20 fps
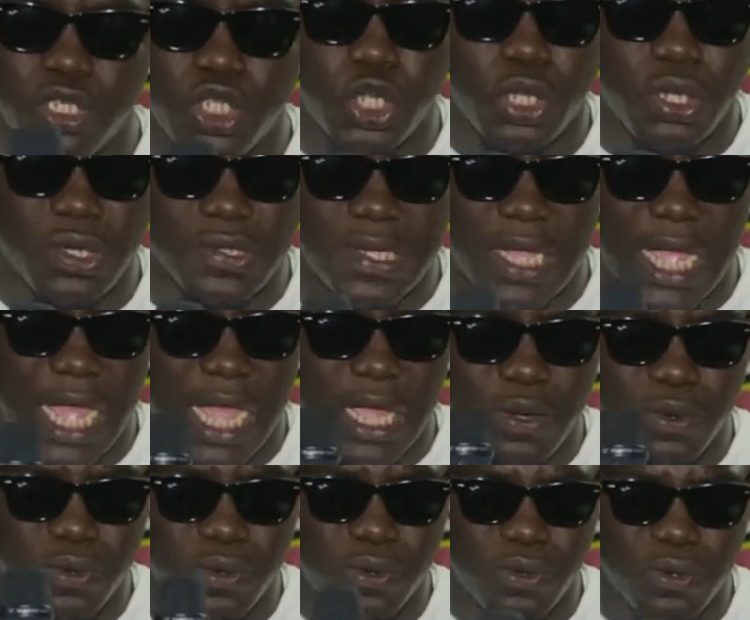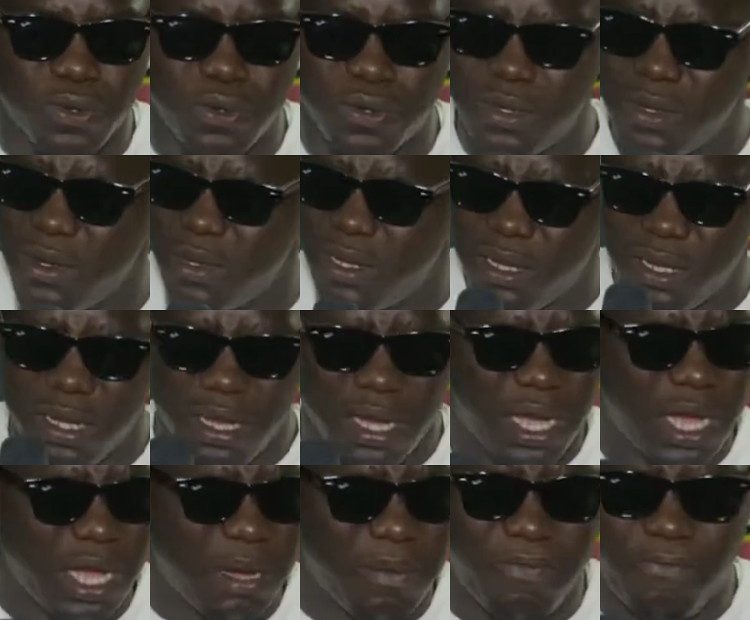Julius Agu,
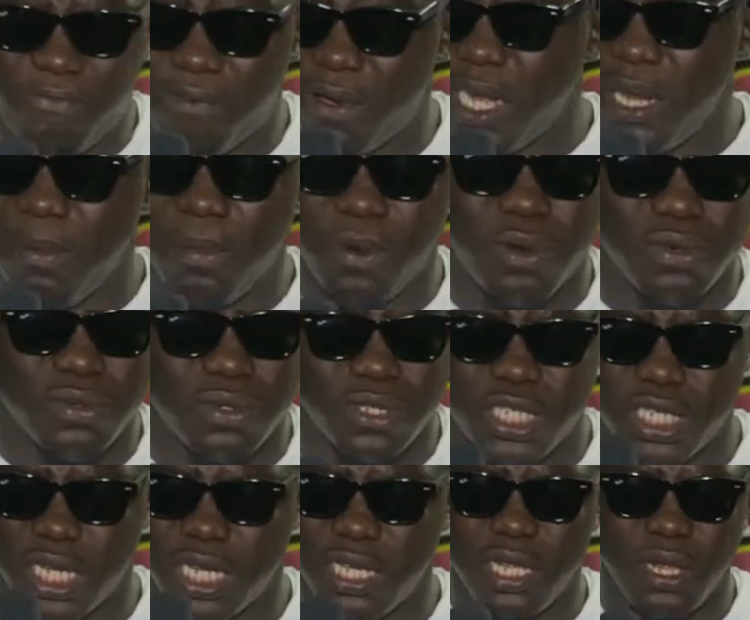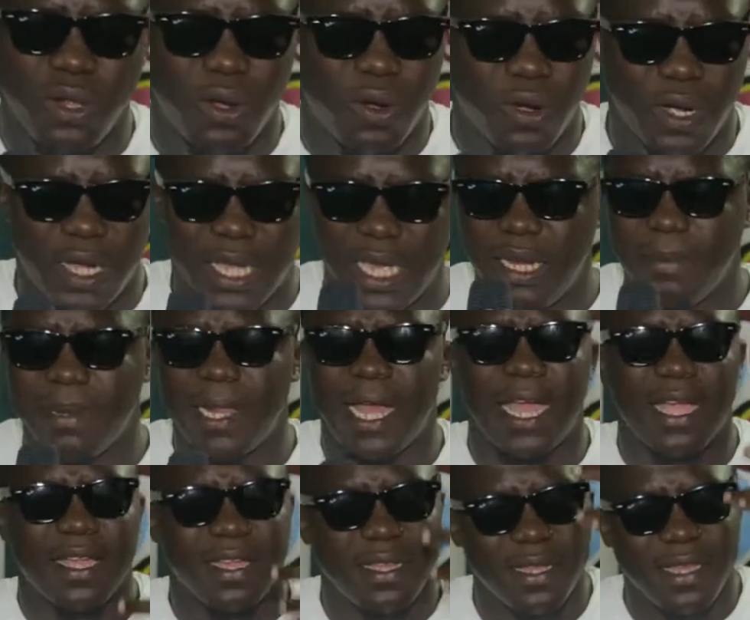um, Funny Bone, Sheilo, Kenny
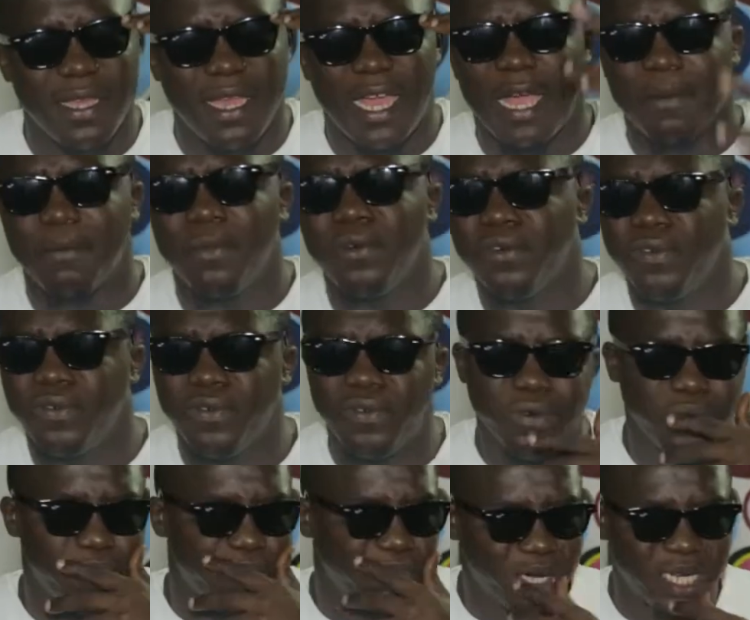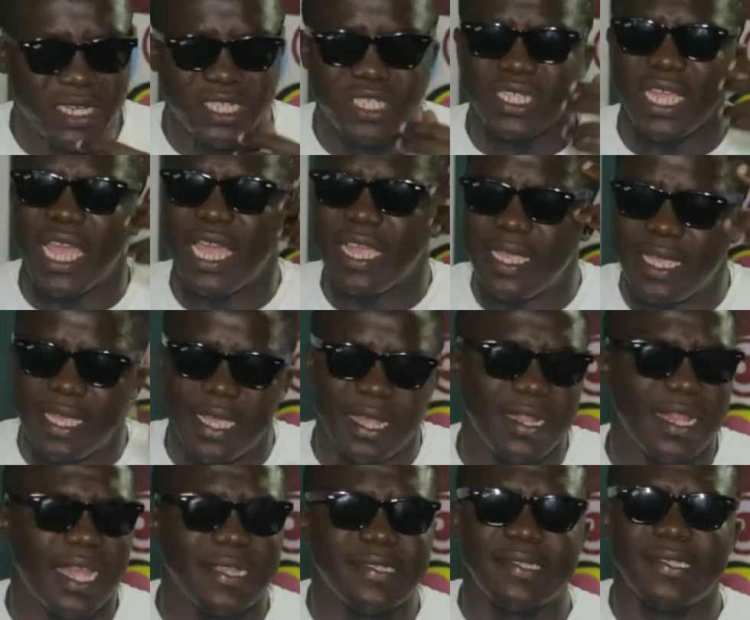Blaq, Akbo, Brother Shaggy,
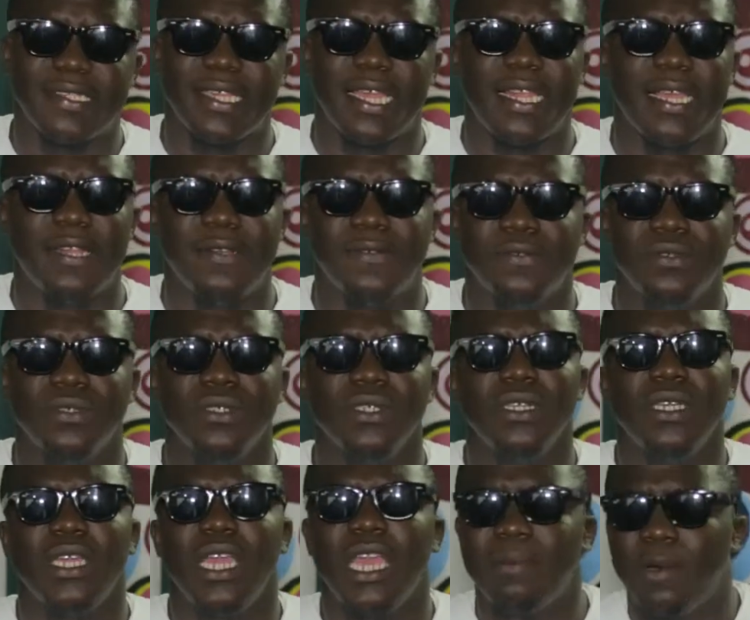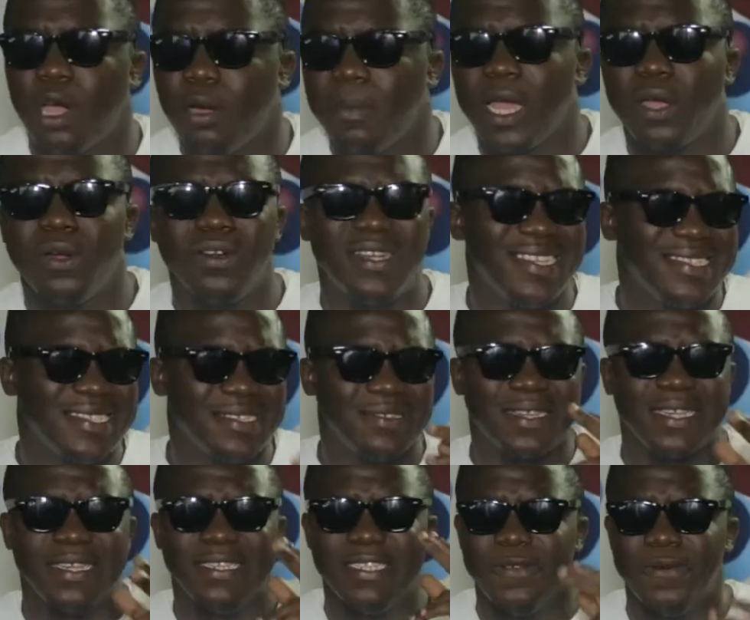Lasisi Elenu, Imam, oh my God, they say,
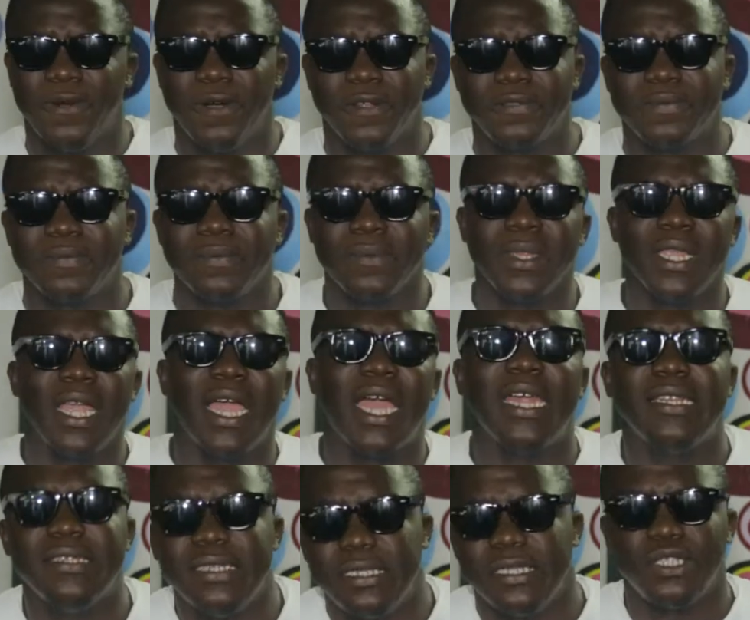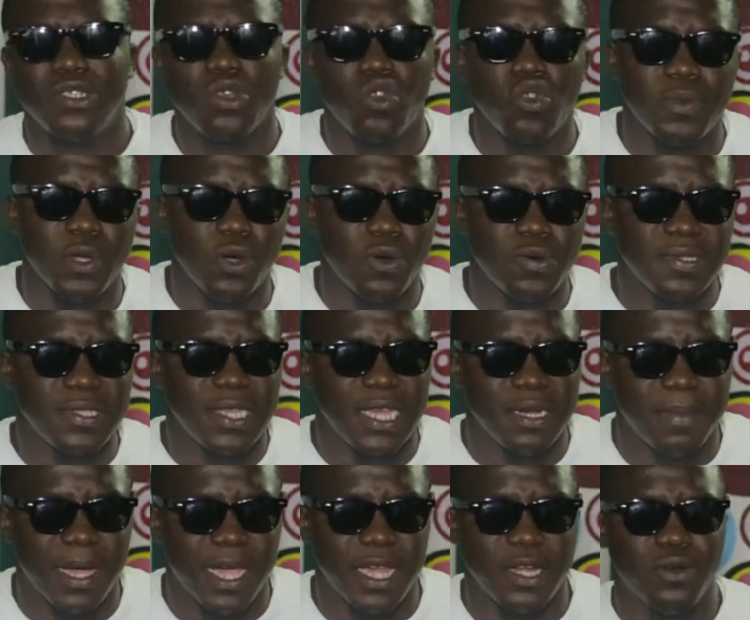okay, D1. And the show will be
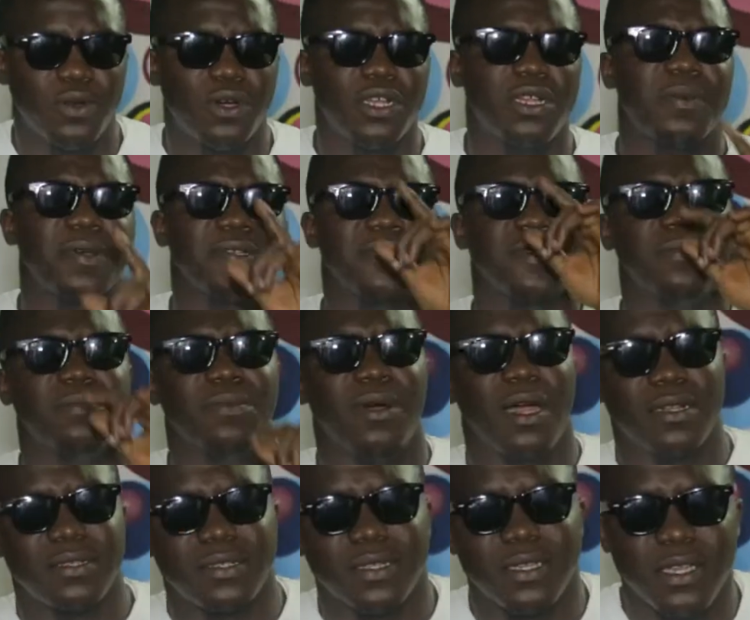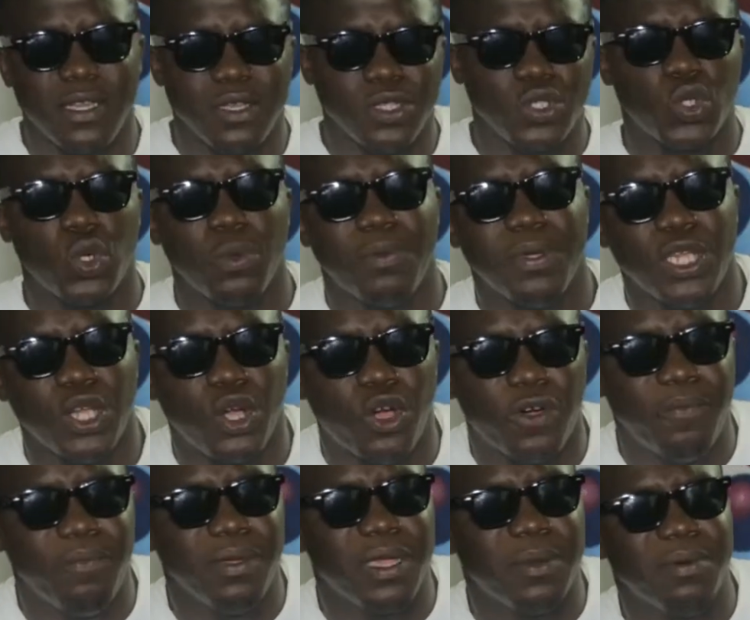hosted by no other person but Toby
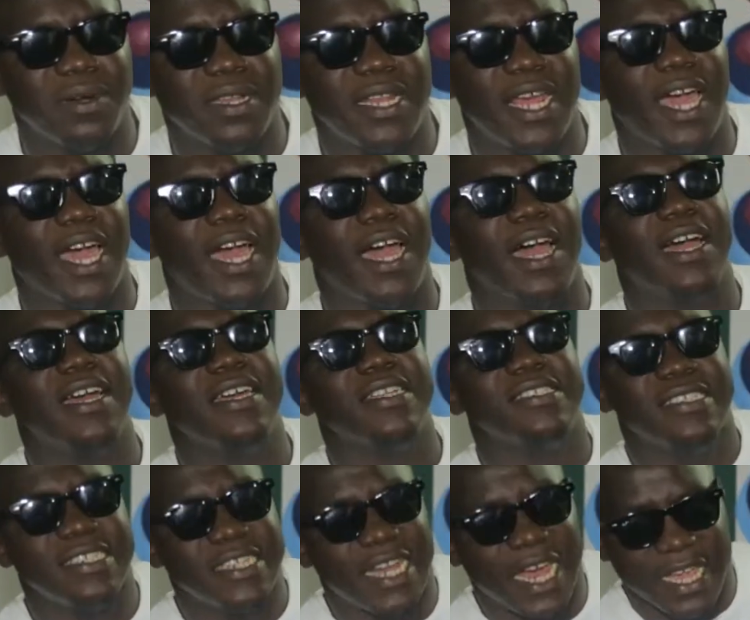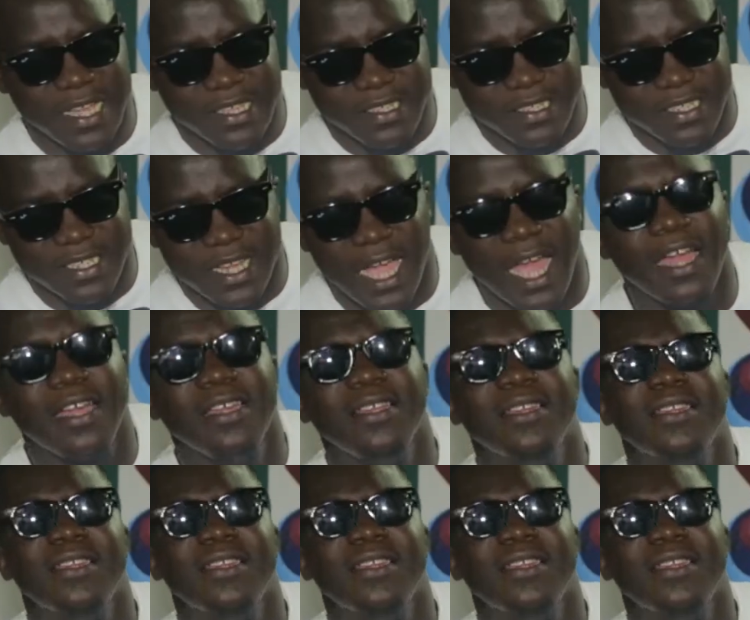or Big Brother Naija.